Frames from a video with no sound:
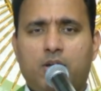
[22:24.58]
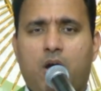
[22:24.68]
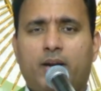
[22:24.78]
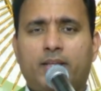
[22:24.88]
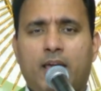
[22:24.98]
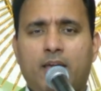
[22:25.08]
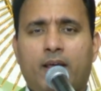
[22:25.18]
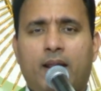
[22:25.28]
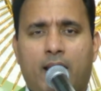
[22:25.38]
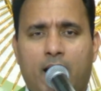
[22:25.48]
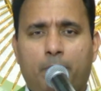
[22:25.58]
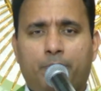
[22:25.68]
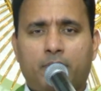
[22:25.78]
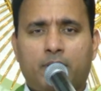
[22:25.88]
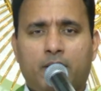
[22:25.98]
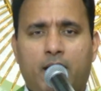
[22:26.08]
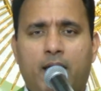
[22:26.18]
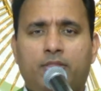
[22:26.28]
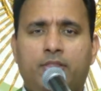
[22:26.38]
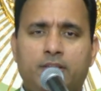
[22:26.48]
God gave a lamb,
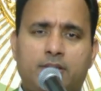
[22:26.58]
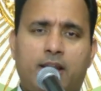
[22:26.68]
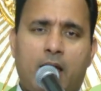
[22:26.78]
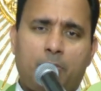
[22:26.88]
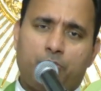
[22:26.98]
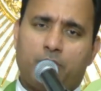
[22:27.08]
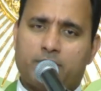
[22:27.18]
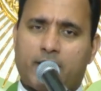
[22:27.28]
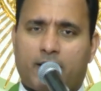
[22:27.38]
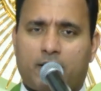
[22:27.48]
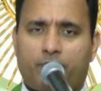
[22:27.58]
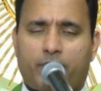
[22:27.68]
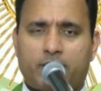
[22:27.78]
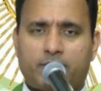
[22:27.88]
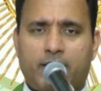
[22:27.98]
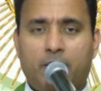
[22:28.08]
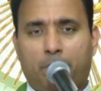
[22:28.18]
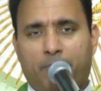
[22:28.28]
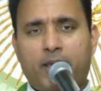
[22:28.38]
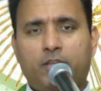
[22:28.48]
and this lamb was sacrificed in
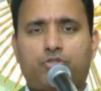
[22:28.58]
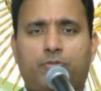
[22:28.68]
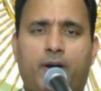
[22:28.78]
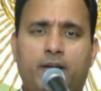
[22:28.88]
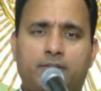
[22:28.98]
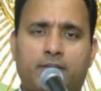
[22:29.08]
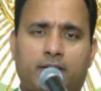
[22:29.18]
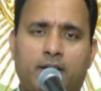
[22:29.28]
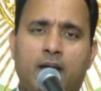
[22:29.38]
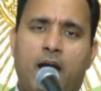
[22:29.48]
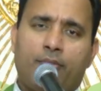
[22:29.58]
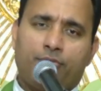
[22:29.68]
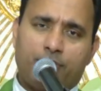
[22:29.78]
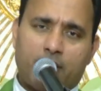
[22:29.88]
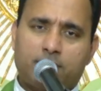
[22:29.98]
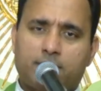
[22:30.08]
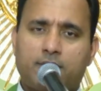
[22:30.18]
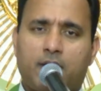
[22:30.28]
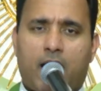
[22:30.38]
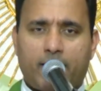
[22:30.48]
place of Isaac, and
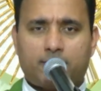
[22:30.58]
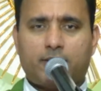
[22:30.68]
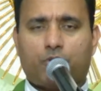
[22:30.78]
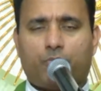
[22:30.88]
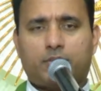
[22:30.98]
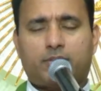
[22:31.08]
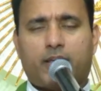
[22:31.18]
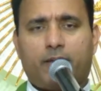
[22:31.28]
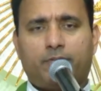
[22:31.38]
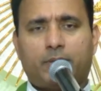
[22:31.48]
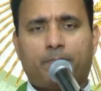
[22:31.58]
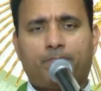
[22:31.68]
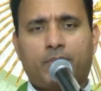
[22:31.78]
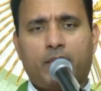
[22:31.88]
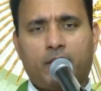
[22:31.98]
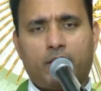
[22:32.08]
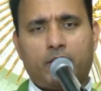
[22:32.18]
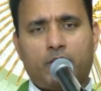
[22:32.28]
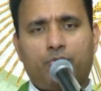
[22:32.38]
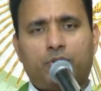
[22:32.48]
thus Isaac was saved. In
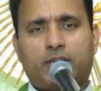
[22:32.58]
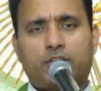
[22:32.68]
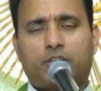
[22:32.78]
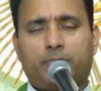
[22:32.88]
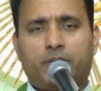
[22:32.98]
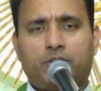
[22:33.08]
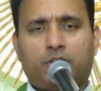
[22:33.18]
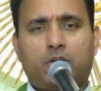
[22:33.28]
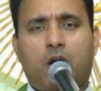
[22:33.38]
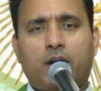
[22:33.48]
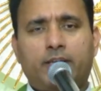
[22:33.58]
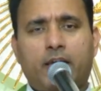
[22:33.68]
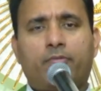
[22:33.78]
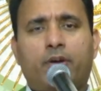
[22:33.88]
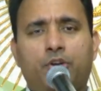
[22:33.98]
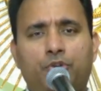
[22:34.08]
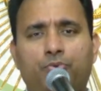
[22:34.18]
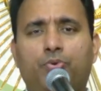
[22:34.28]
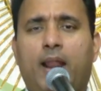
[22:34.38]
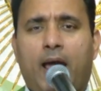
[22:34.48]
the New Testament, God gave a
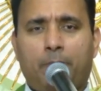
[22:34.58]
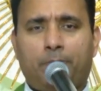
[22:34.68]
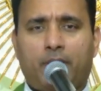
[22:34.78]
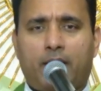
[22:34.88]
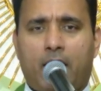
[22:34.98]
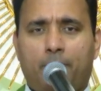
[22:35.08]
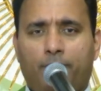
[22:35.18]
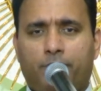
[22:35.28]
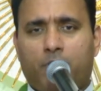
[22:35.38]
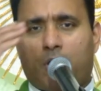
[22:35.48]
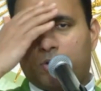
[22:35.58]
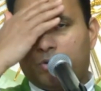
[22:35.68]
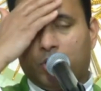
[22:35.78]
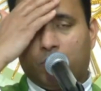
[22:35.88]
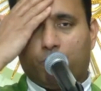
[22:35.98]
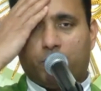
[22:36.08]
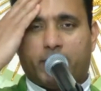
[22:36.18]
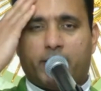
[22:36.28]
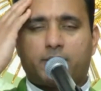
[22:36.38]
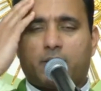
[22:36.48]
new lamb, Lamb of God, who
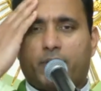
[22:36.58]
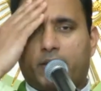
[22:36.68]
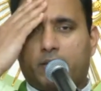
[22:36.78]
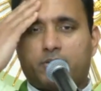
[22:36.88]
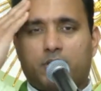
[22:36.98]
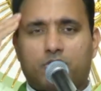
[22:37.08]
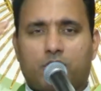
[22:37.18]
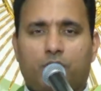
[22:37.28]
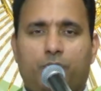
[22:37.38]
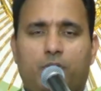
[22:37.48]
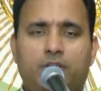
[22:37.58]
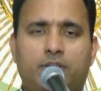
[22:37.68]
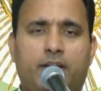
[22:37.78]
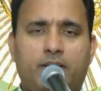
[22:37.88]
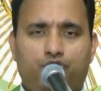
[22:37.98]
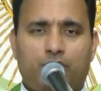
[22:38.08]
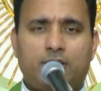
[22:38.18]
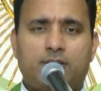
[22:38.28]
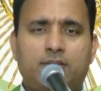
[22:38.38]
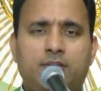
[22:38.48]
takes away the sins of the world, that is
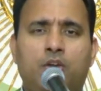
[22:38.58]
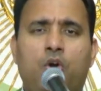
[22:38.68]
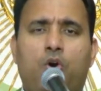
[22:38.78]
Jesus.